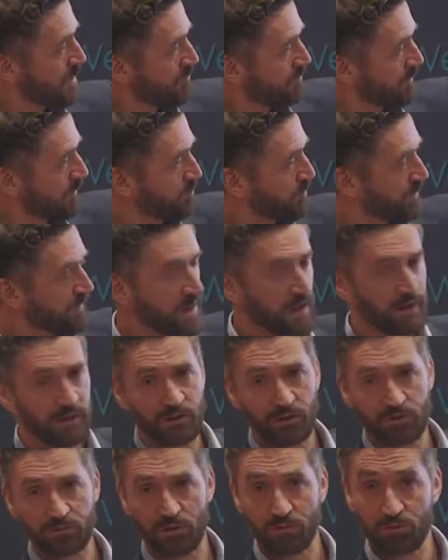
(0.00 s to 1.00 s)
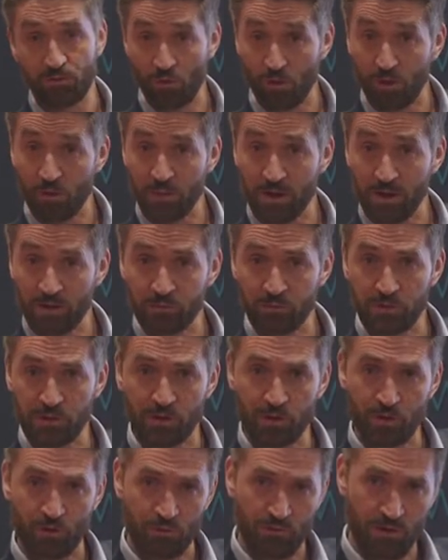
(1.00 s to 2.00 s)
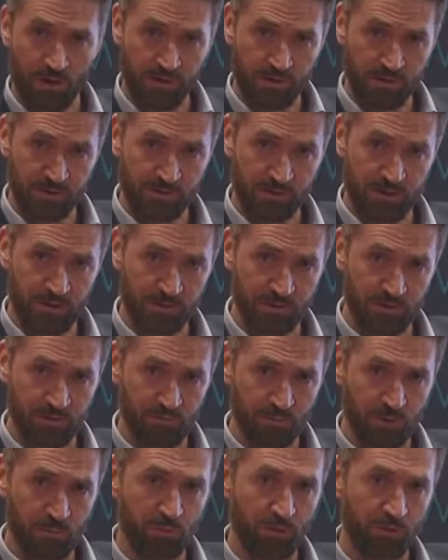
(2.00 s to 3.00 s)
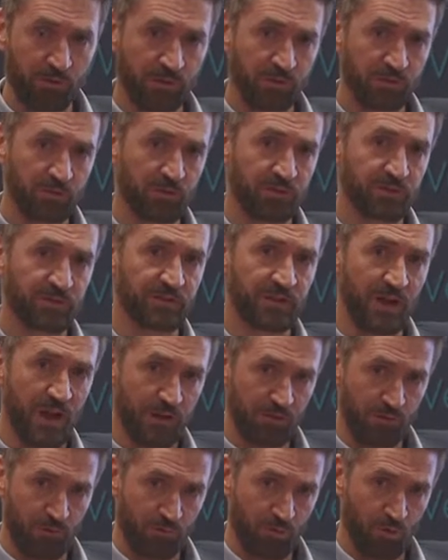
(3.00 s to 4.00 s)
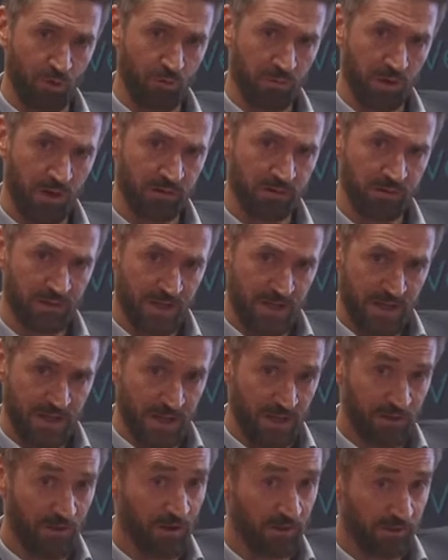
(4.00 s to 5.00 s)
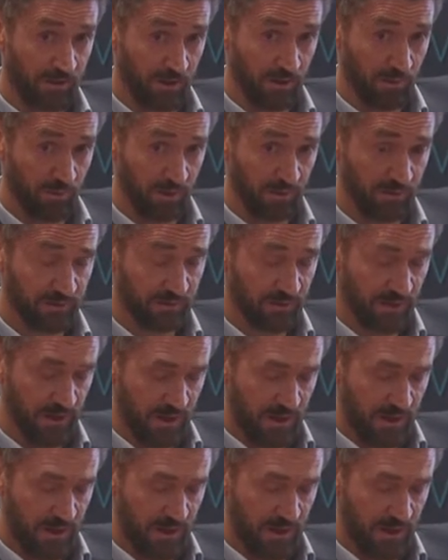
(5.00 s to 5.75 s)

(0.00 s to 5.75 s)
We put that into a format, we curate the data, we put it into a standard format in our database